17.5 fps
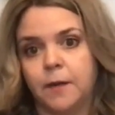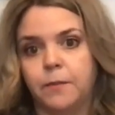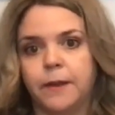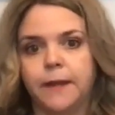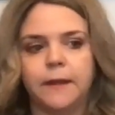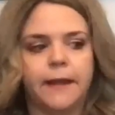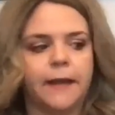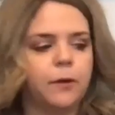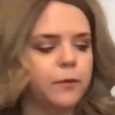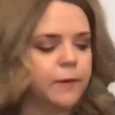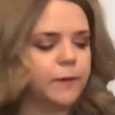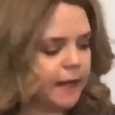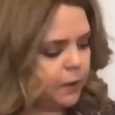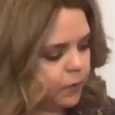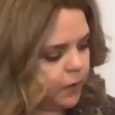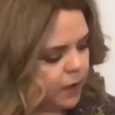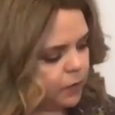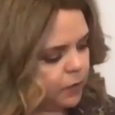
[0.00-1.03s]
But like when
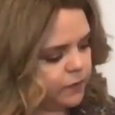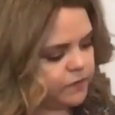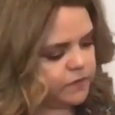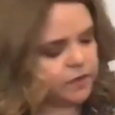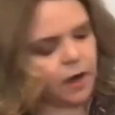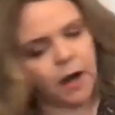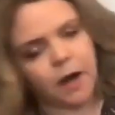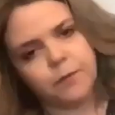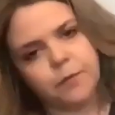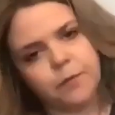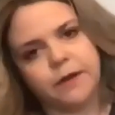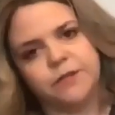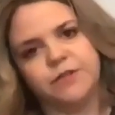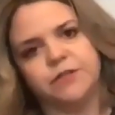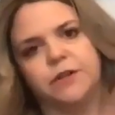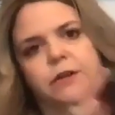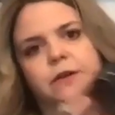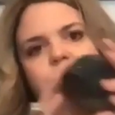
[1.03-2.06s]
I work with
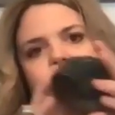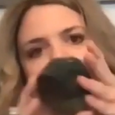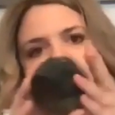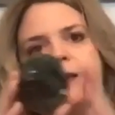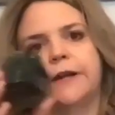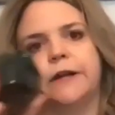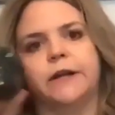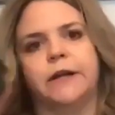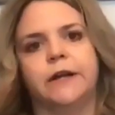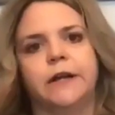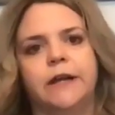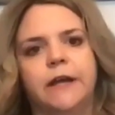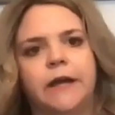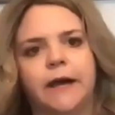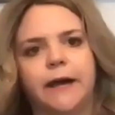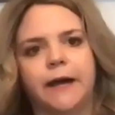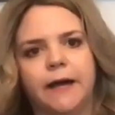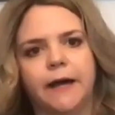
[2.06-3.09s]
Starbridger over here,
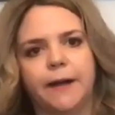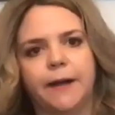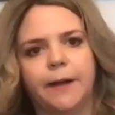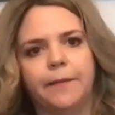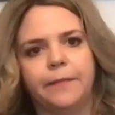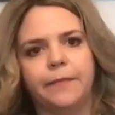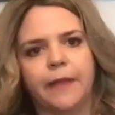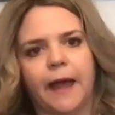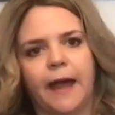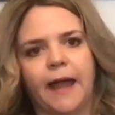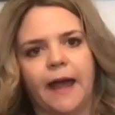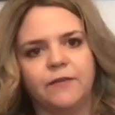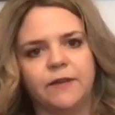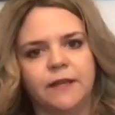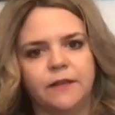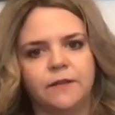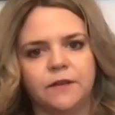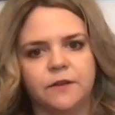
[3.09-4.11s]
I have an
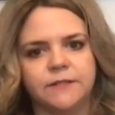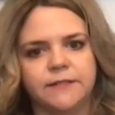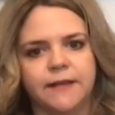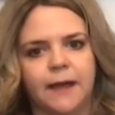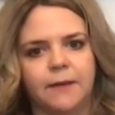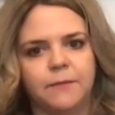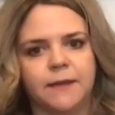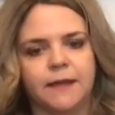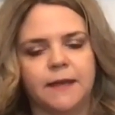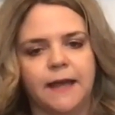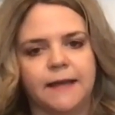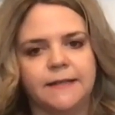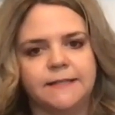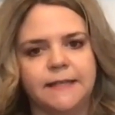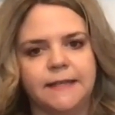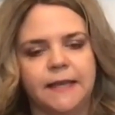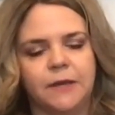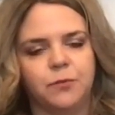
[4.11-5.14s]
easier time
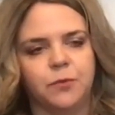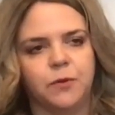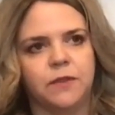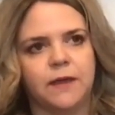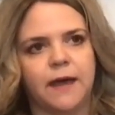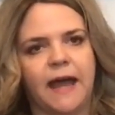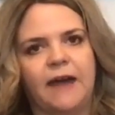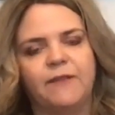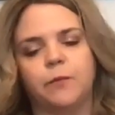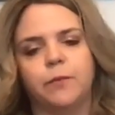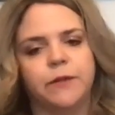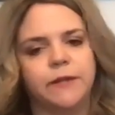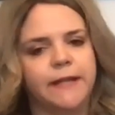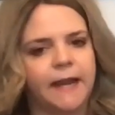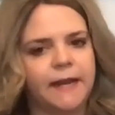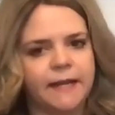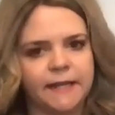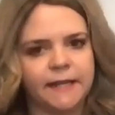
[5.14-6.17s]
connecting in with, I have a
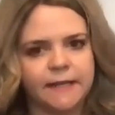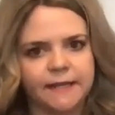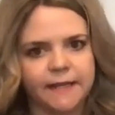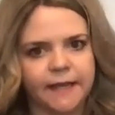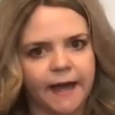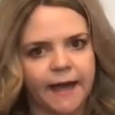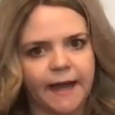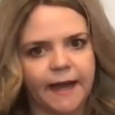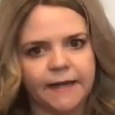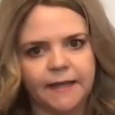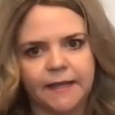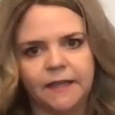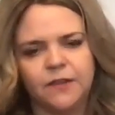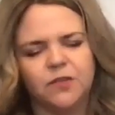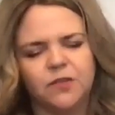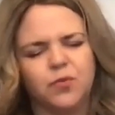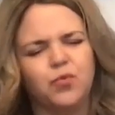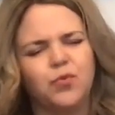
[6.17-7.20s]
Pleiadian guide.
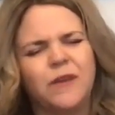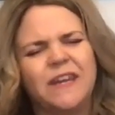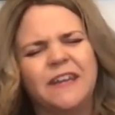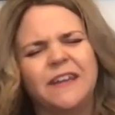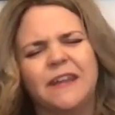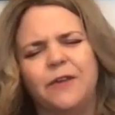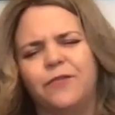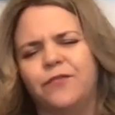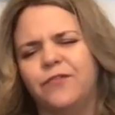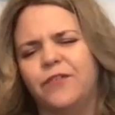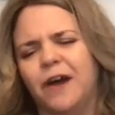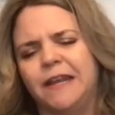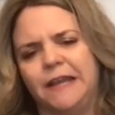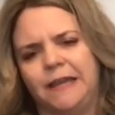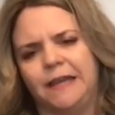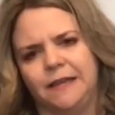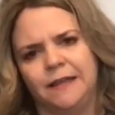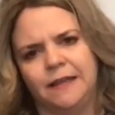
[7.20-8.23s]
He's really
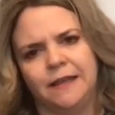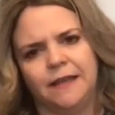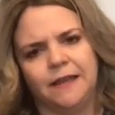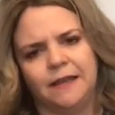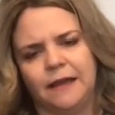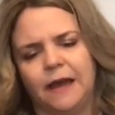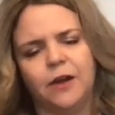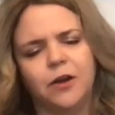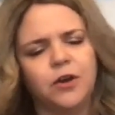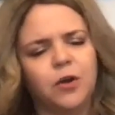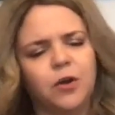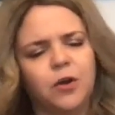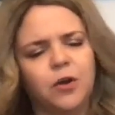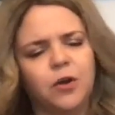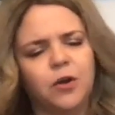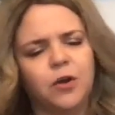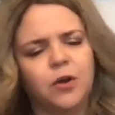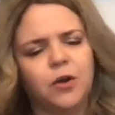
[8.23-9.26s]
funny. I don't know
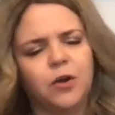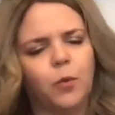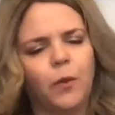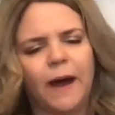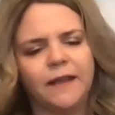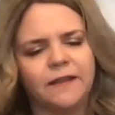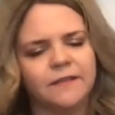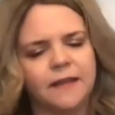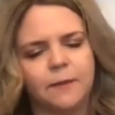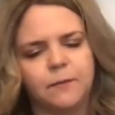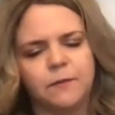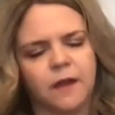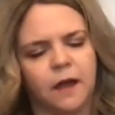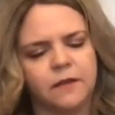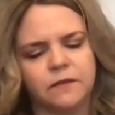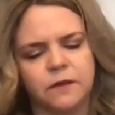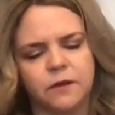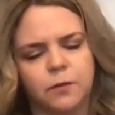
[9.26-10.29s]
why his name is
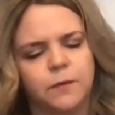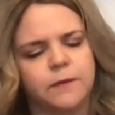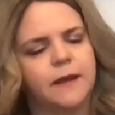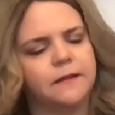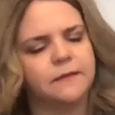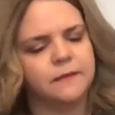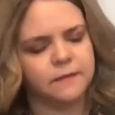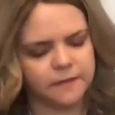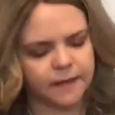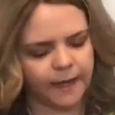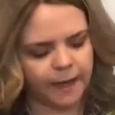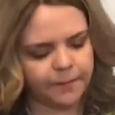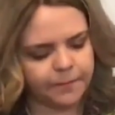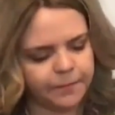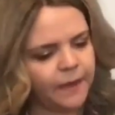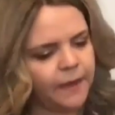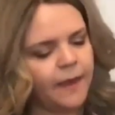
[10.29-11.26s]
Oslo, but that's his name.